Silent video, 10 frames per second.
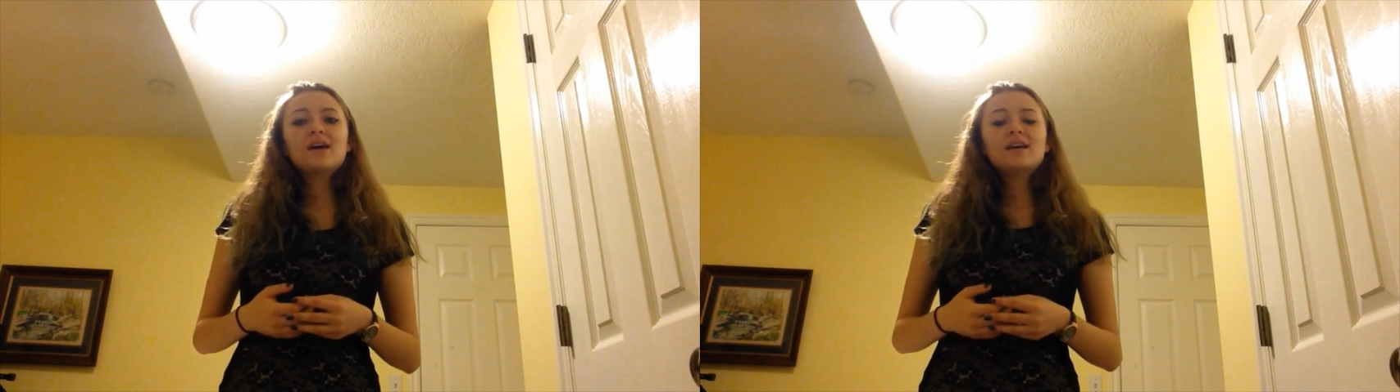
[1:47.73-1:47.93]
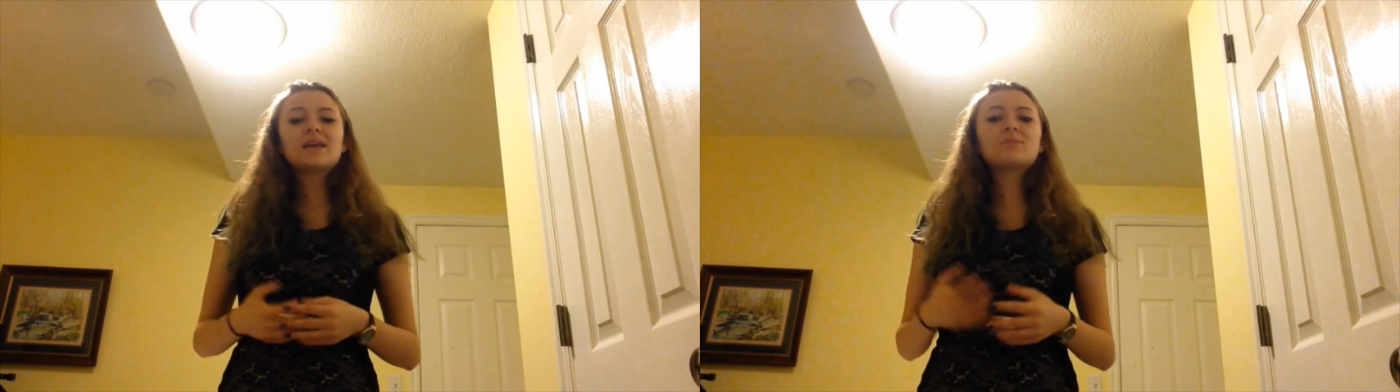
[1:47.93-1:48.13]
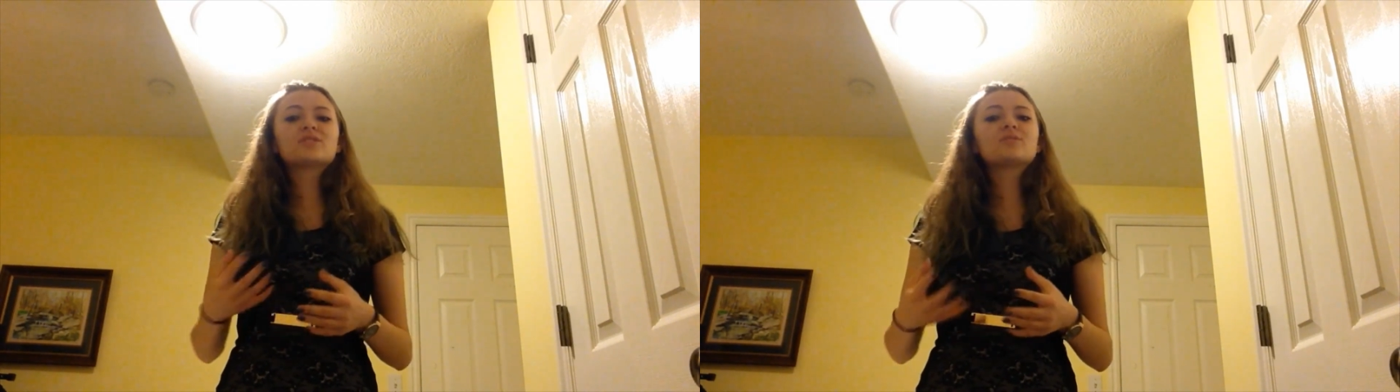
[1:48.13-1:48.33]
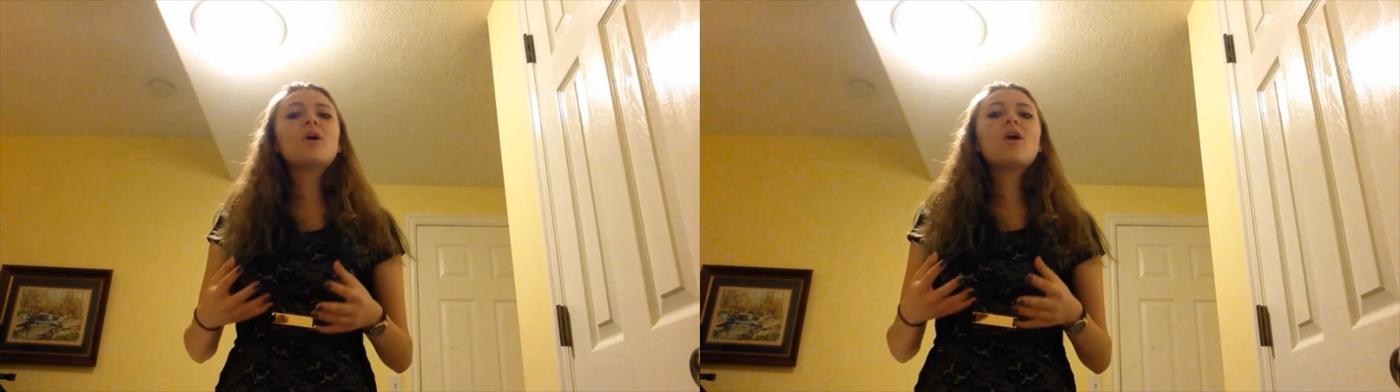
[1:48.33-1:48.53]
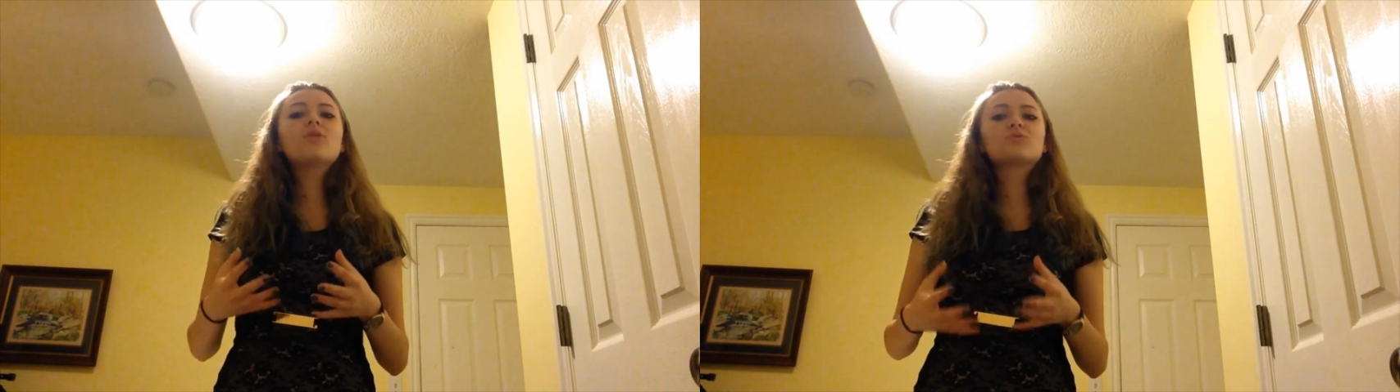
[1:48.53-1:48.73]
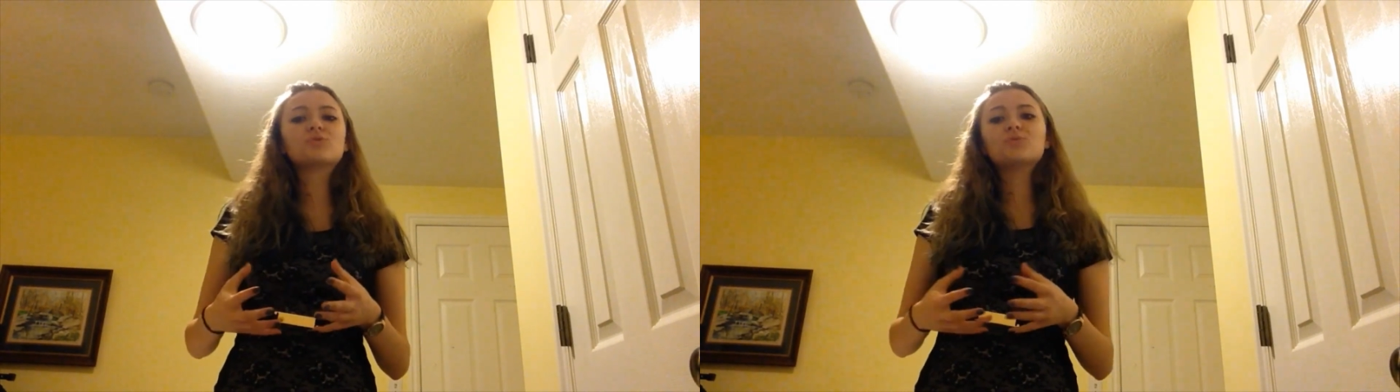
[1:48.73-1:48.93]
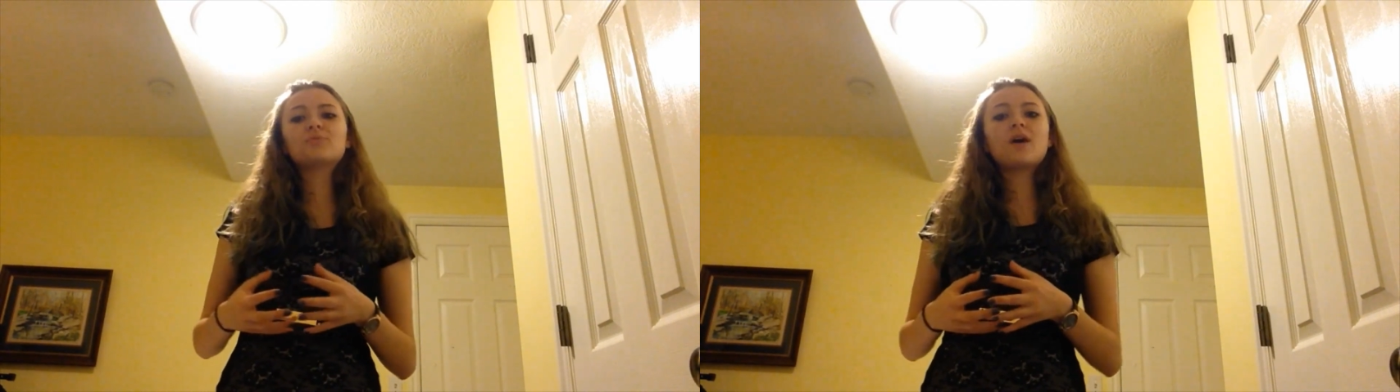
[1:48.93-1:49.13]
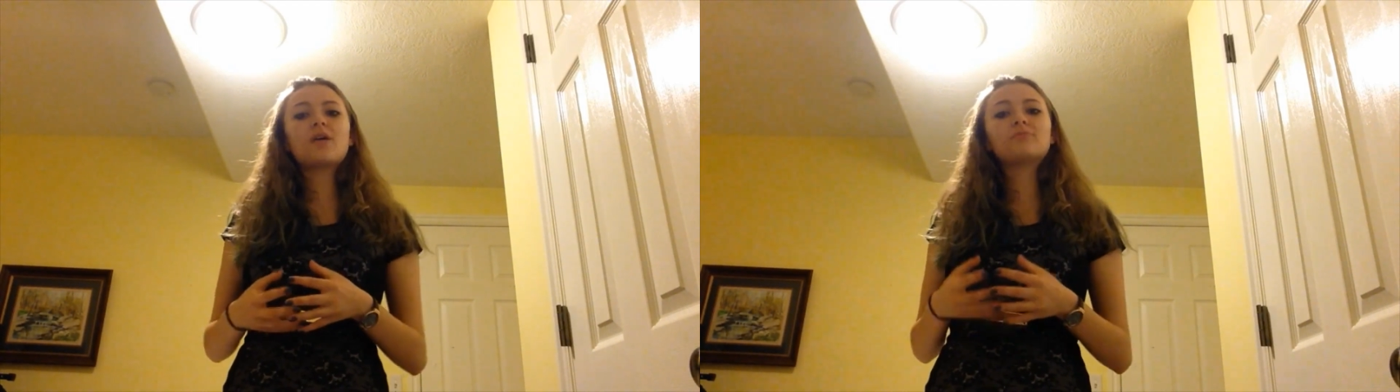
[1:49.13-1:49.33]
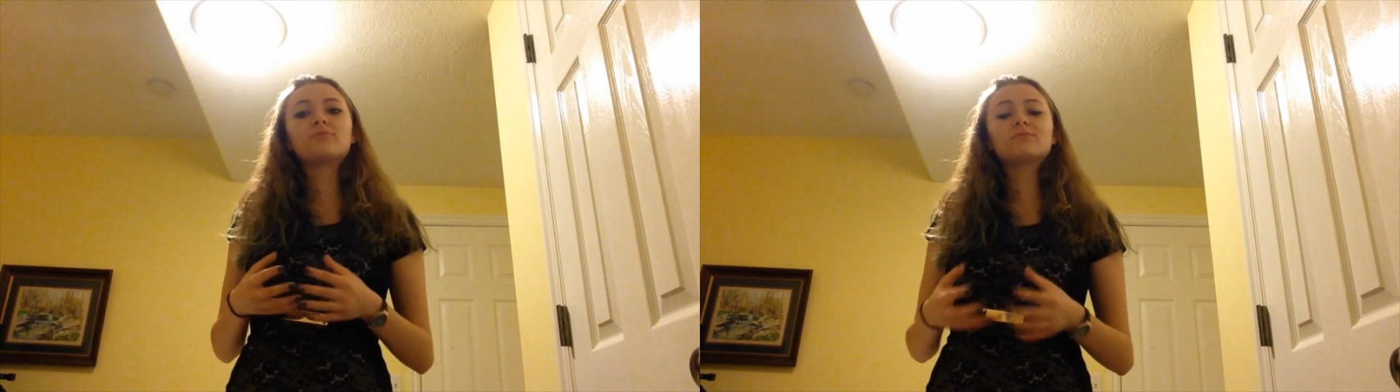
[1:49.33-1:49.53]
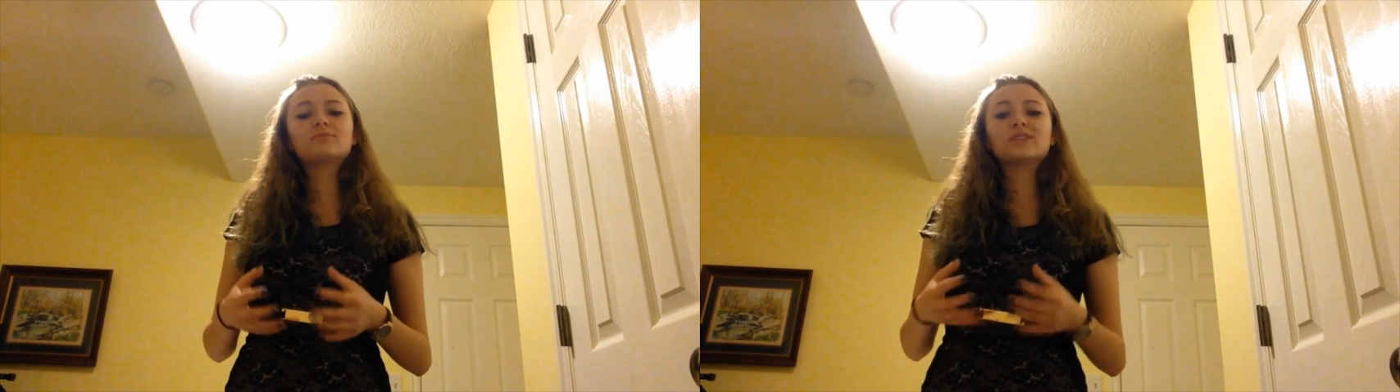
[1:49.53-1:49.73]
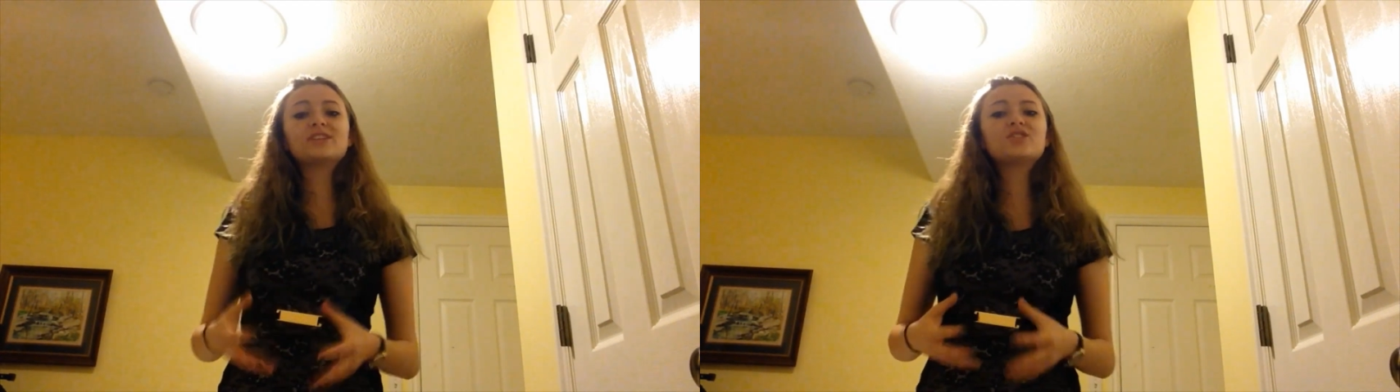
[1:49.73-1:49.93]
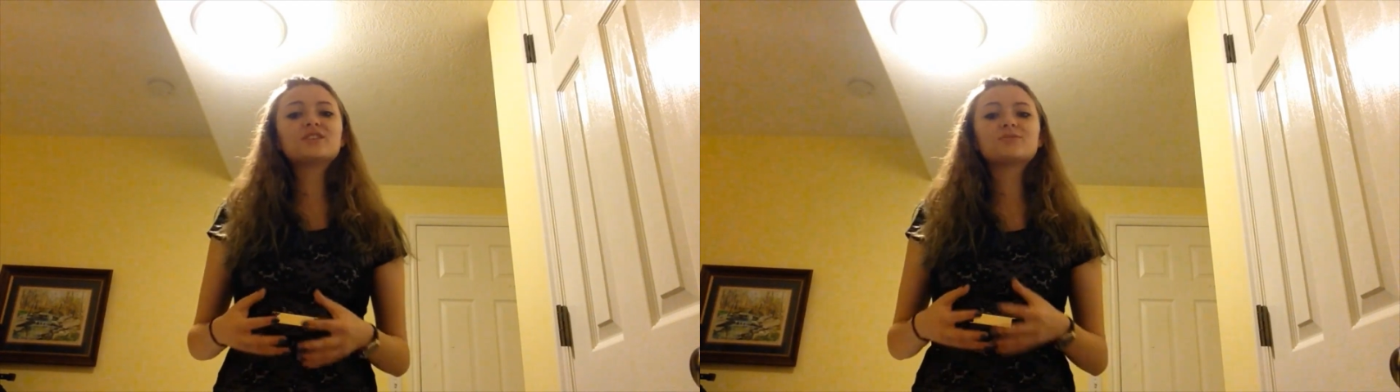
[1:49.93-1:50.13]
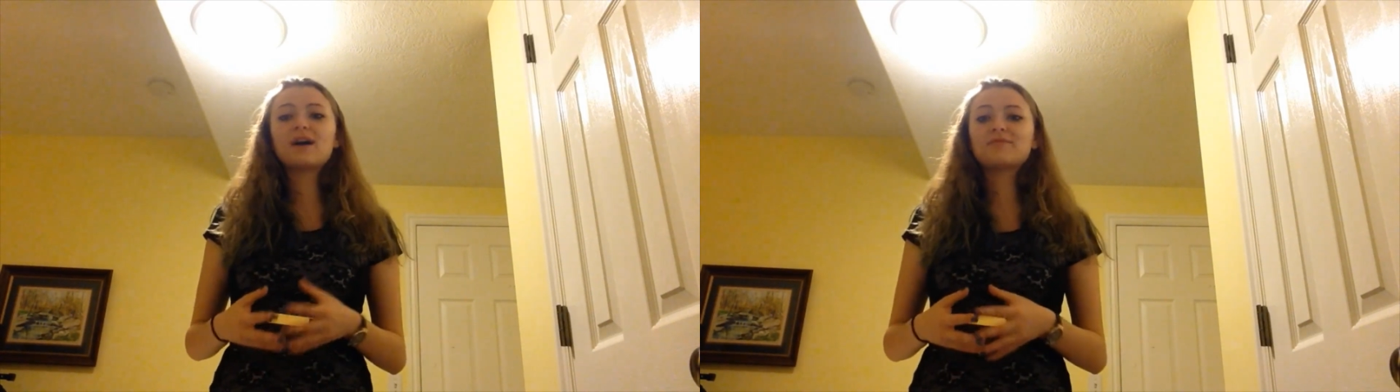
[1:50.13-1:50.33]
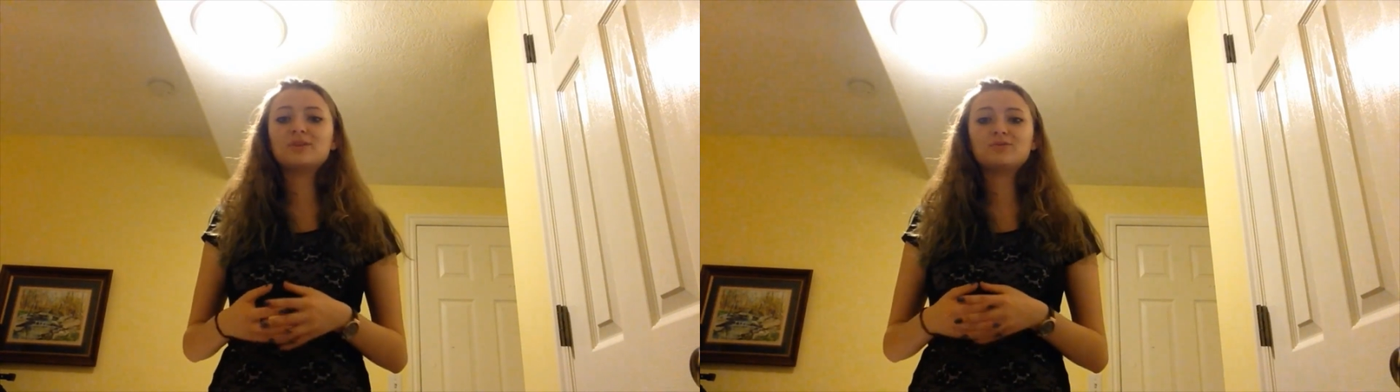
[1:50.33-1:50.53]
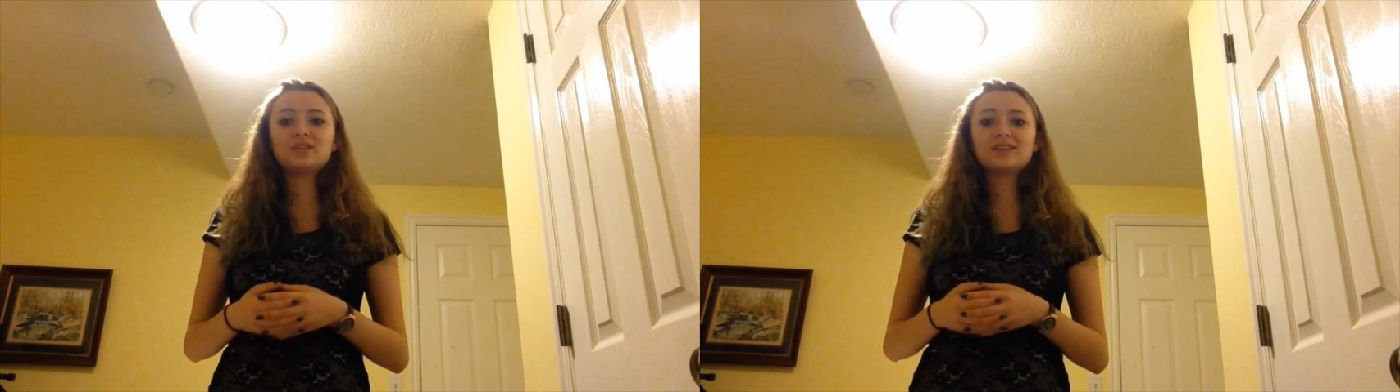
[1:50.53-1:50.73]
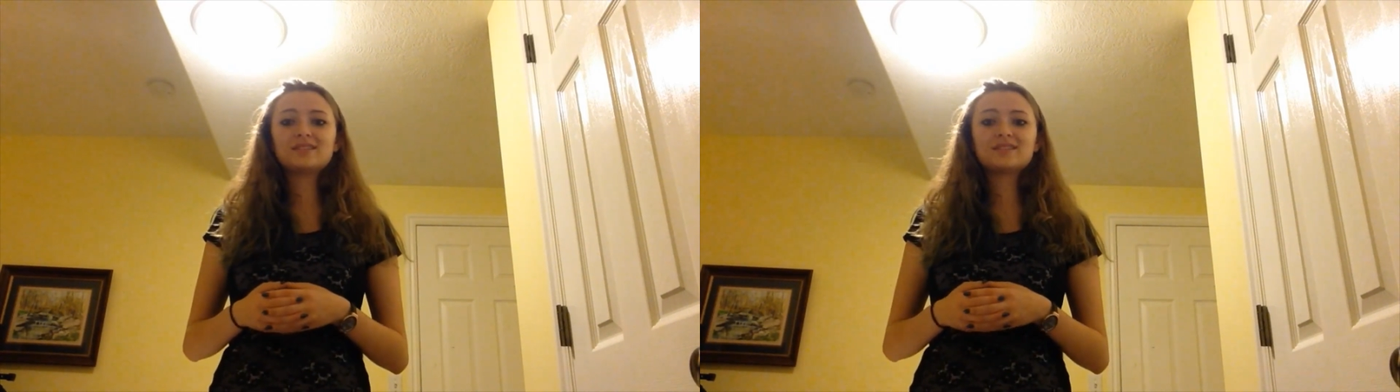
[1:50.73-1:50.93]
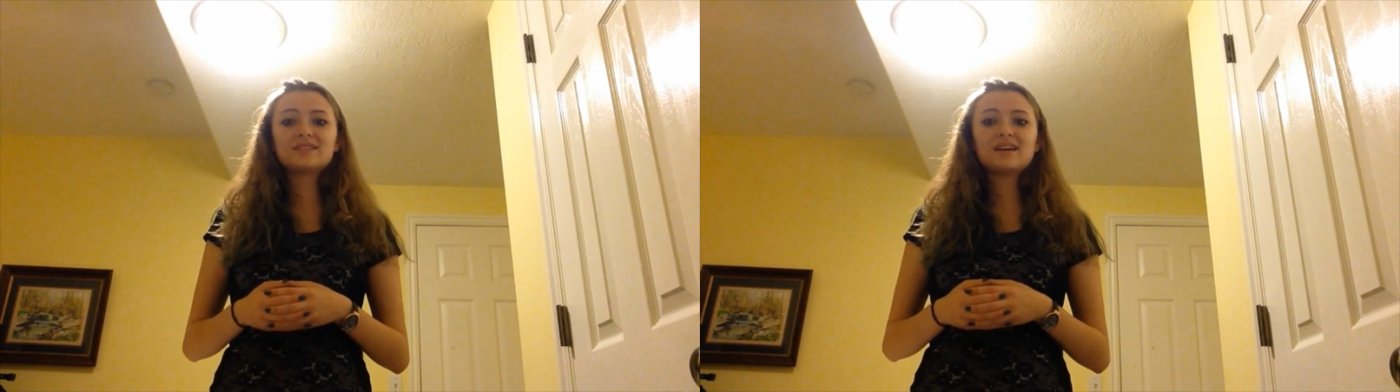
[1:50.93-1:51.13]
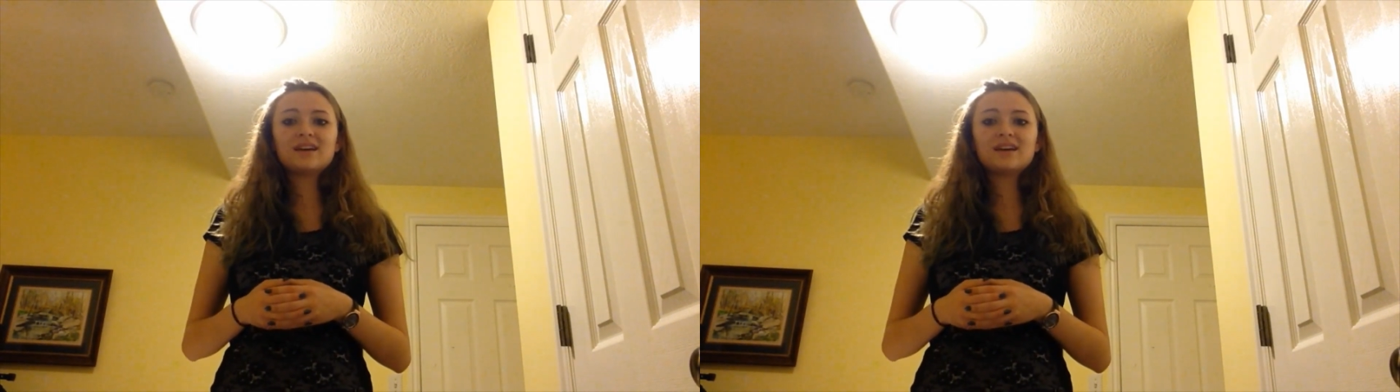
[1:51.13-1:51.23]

came a small group of religious refugees,